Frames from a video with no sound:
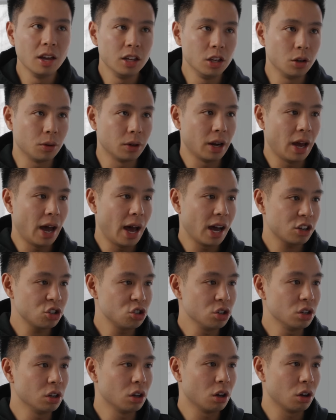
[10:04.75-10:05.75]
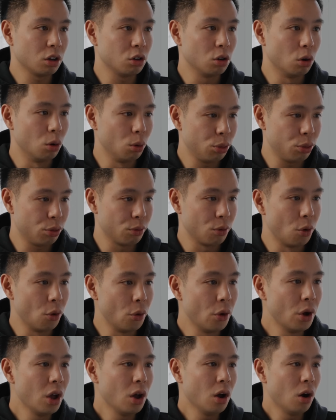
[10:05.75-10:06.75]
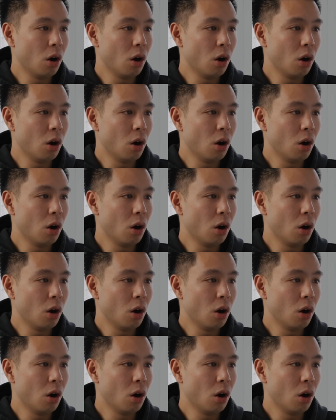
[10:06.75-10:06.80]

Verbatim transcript: you can actually go through